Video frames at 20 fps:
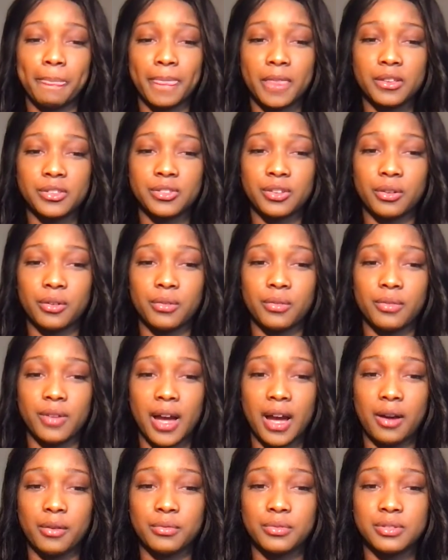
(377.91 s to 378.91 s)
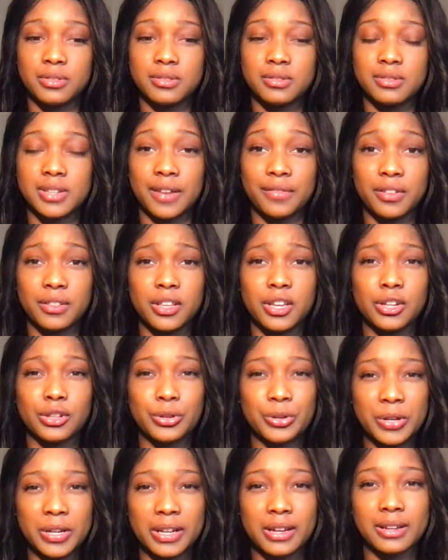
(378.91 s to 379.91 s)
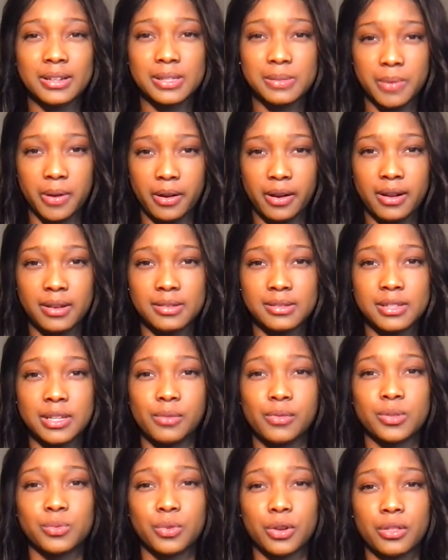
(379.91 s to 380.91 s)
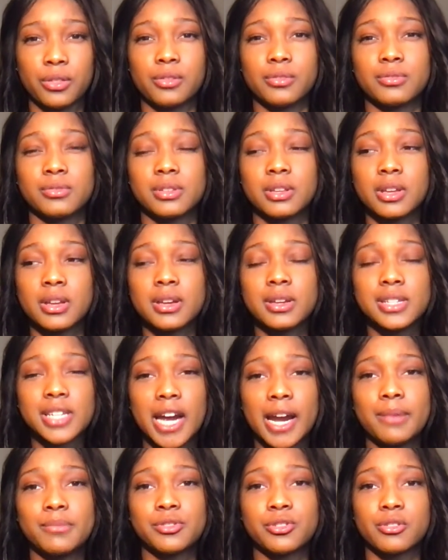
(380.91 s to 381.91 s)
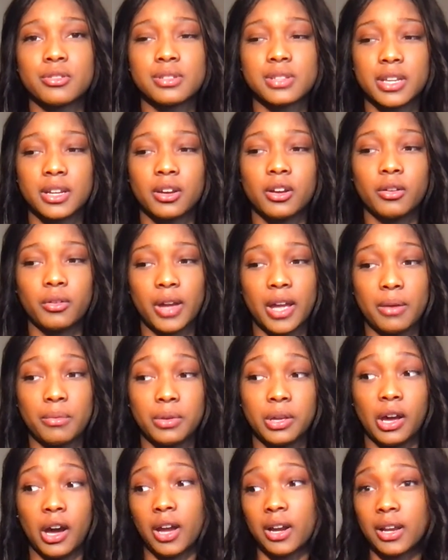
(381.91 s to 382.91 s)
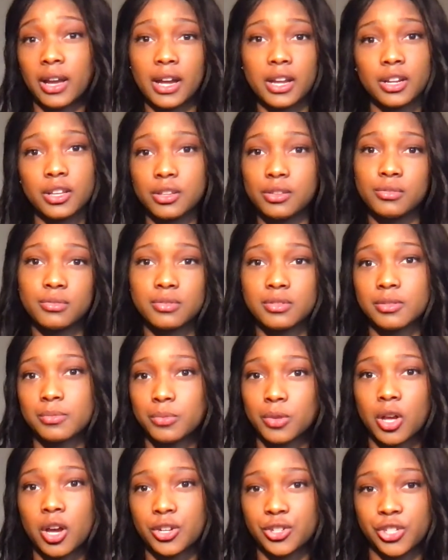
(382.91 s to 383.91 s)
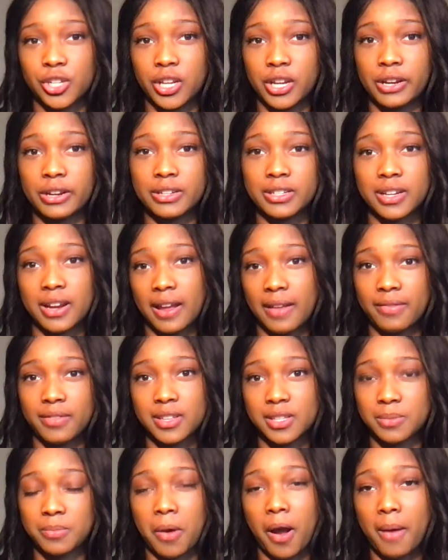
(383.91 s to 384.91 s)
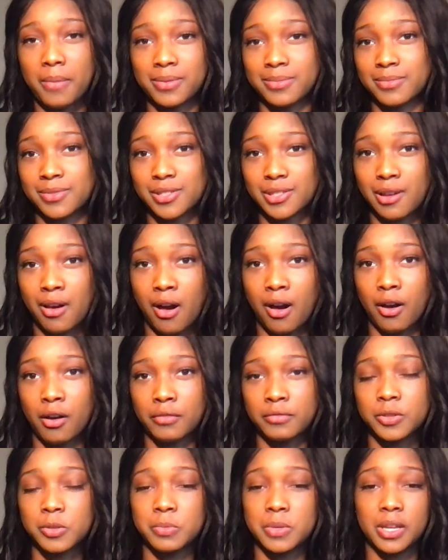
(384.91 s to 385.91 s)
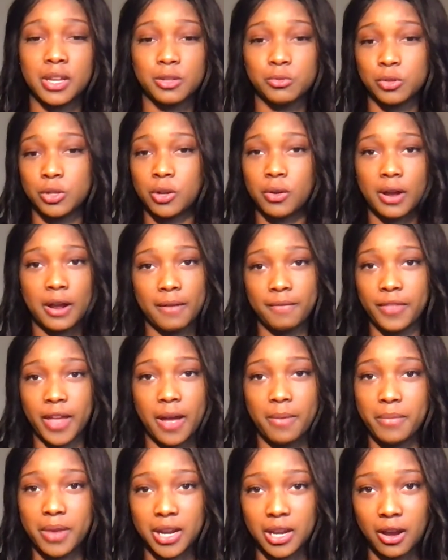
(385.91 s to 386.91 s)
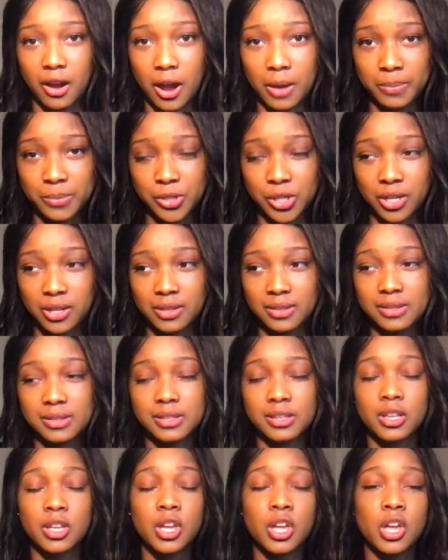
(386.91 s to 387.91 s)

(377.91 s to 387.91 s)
So that was definitely a learning experience. It was one of those times where it's like, okay, we gotta kind of use some logic here to get this problem solved because we don't have that many options.